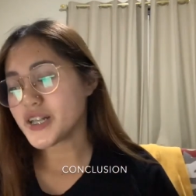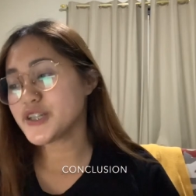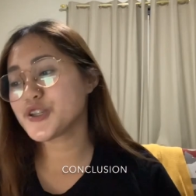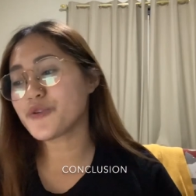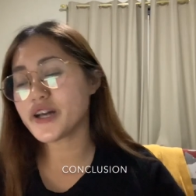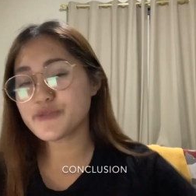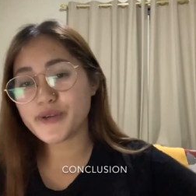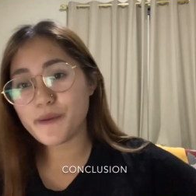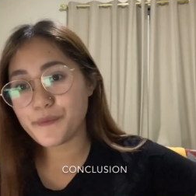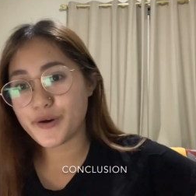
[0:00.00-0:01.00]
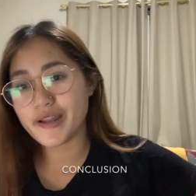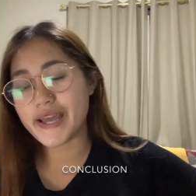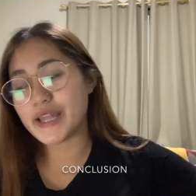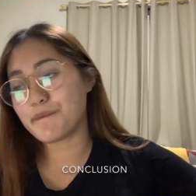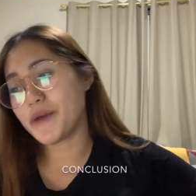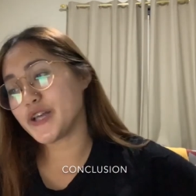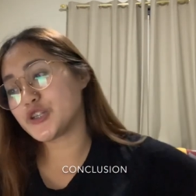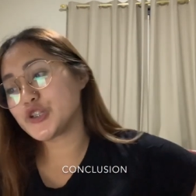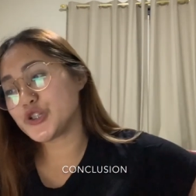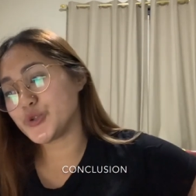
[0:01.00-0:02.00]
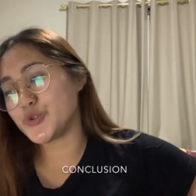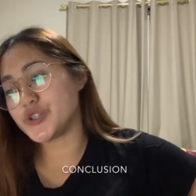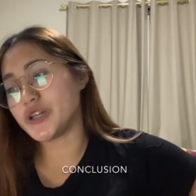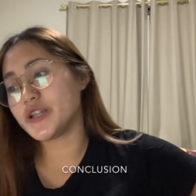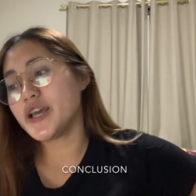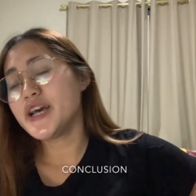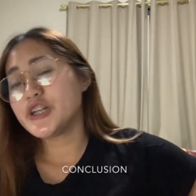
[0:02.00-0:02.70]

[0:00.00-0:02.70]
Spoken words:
So that's what I put in my conclusion.